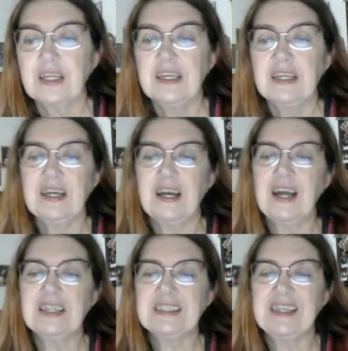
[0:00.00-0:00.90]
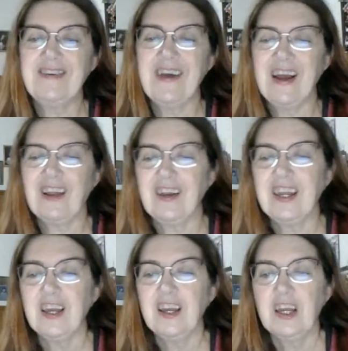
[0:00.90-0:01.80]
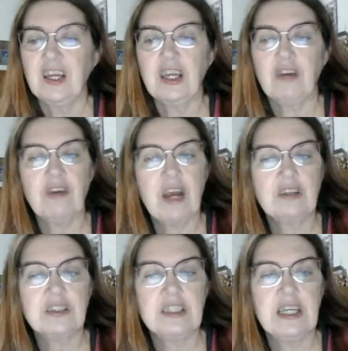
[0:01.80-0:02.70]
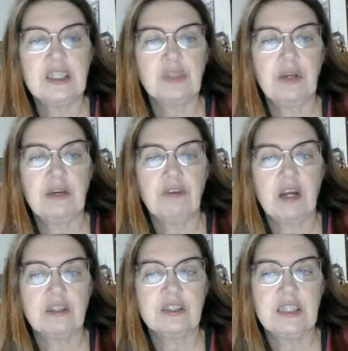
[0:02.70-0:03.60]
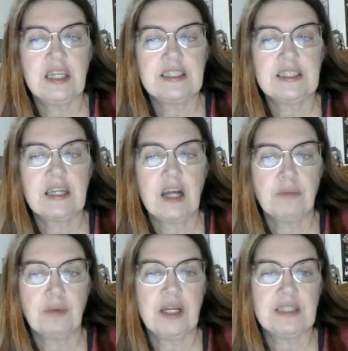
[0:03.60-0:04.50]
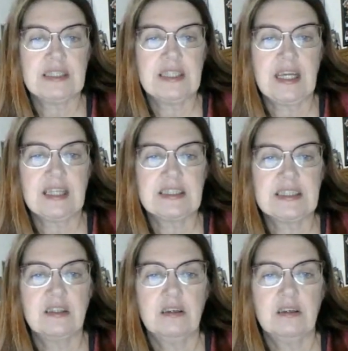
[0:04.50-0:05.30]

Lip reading: Yeah, I see, Mallory. Yeah, rattlesnakes. We have rattlesnakes and copperhead snakes.